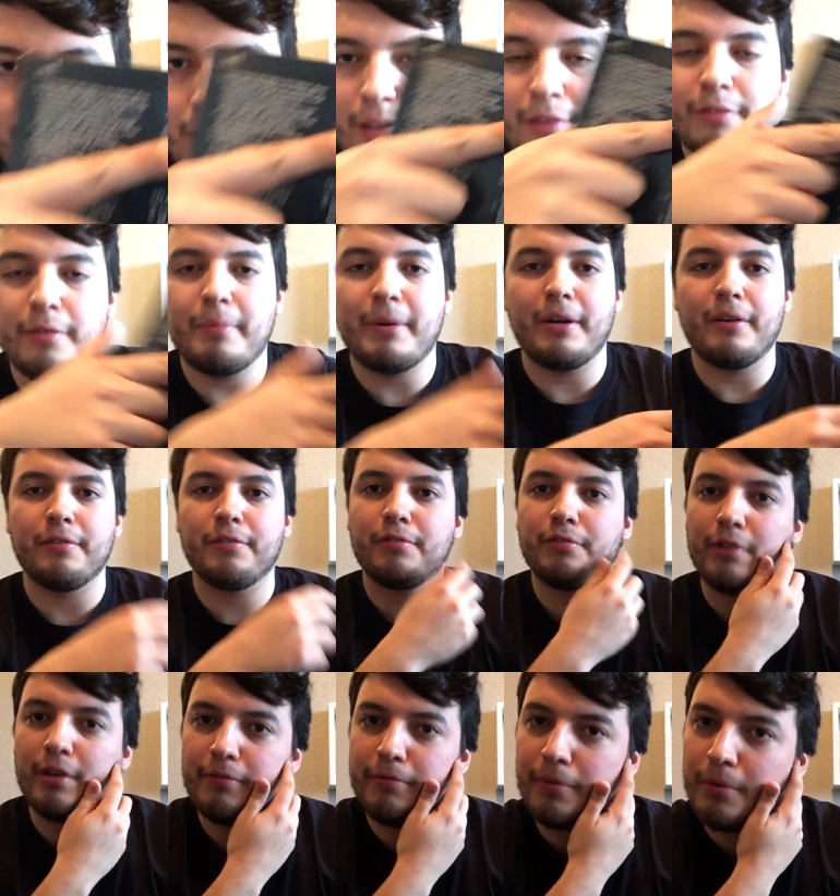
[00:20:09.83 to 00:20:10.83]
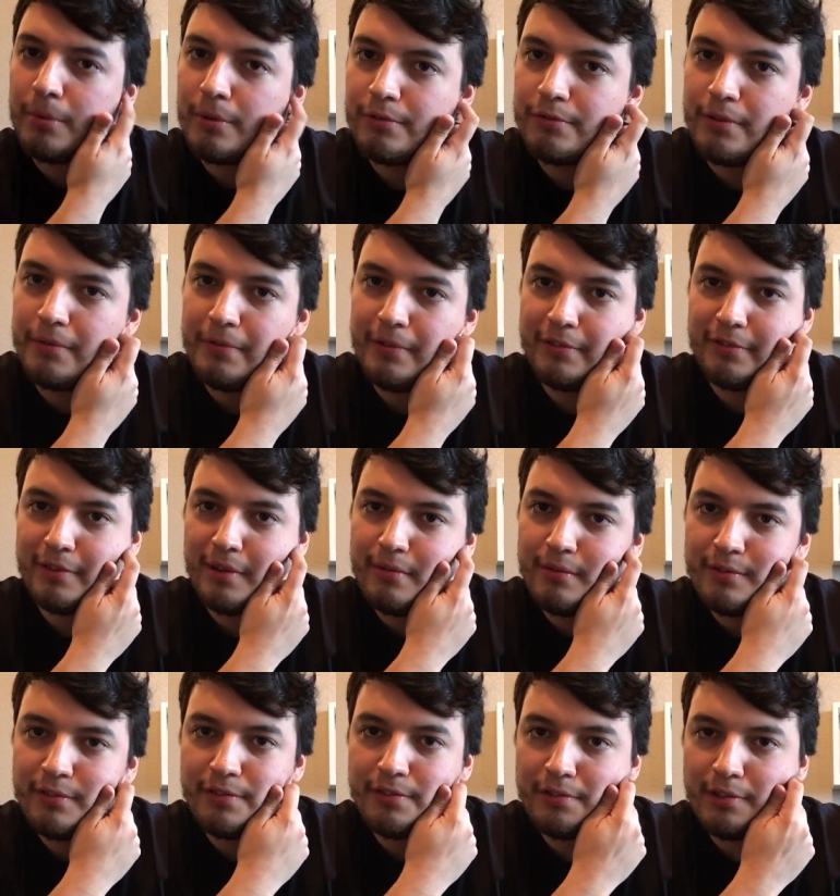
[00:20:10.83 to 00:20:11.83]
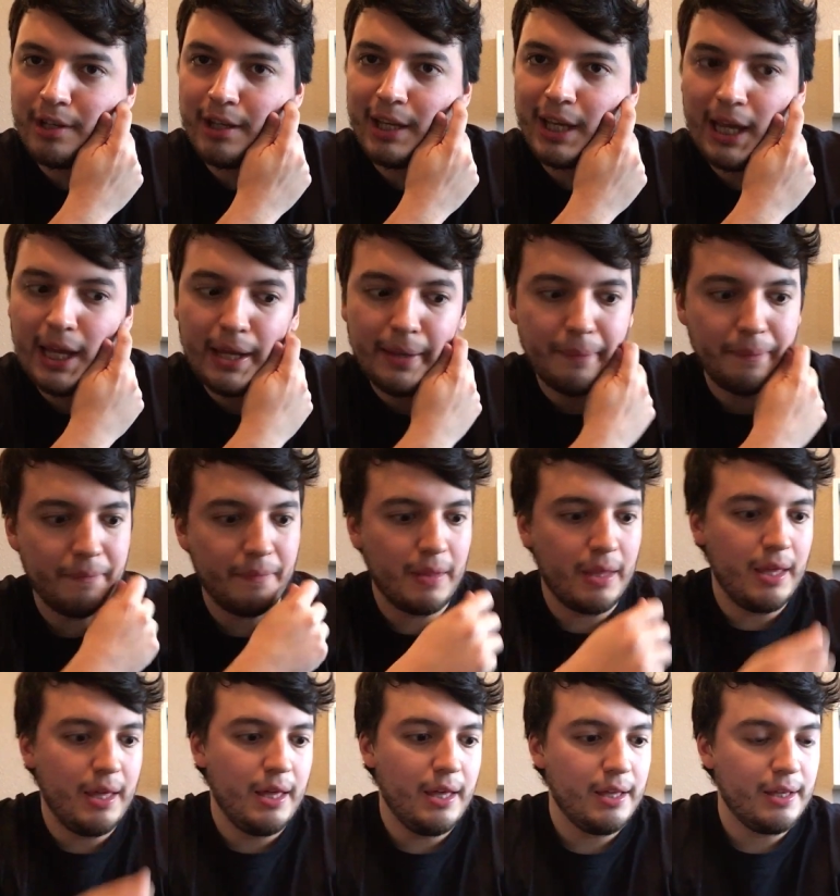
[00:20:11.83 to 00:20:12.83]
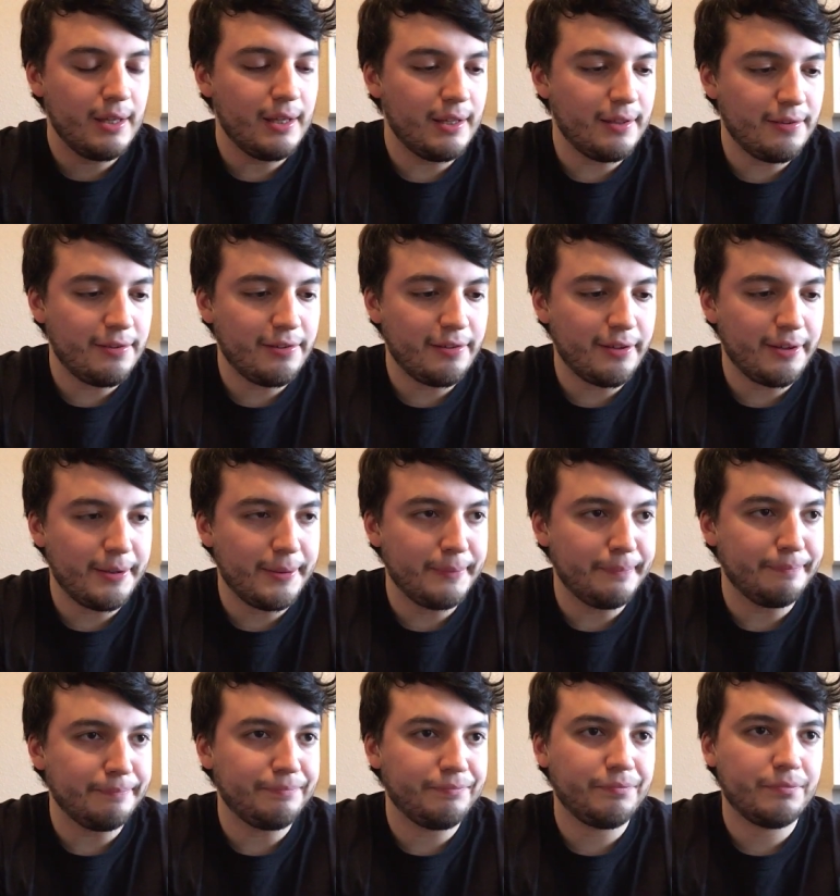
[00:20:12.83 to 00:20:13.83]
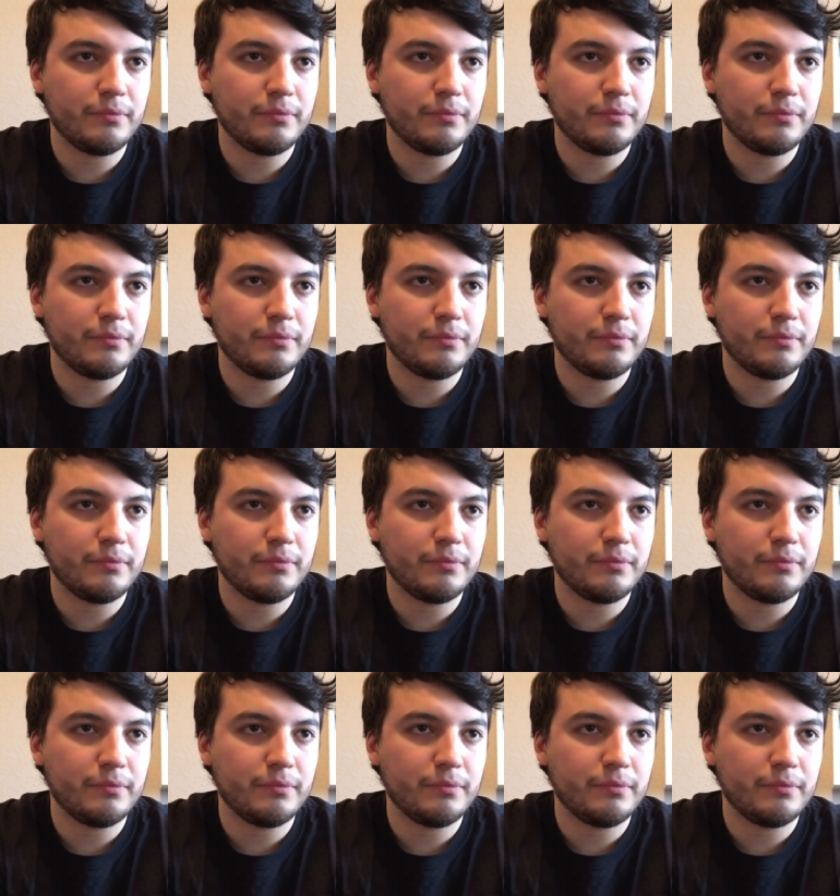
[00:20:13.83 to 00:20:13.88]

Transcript: It's about as straightforward Sufjan Stevens as you can get. It's um,